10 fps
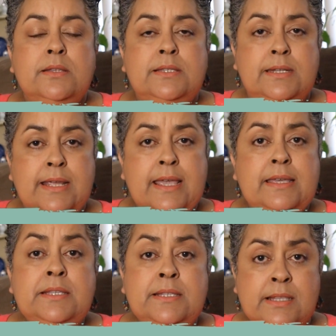
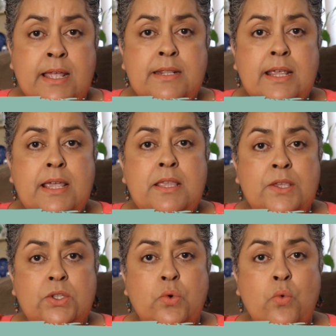today, Sunday,
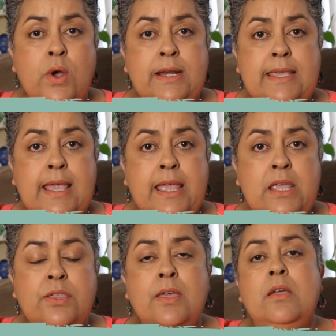the
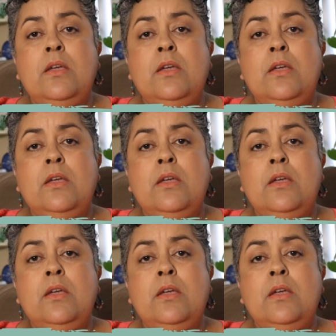28th,